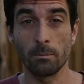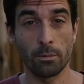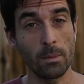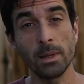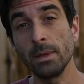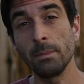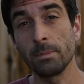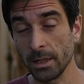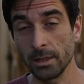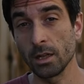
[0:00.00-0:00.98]
probably be
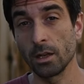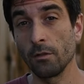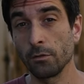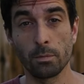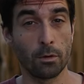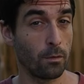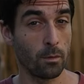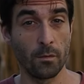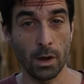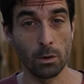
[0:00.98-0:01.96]
plenty enough to
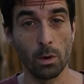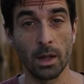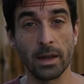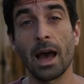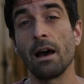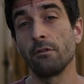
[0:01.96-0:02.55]
perform very well and have a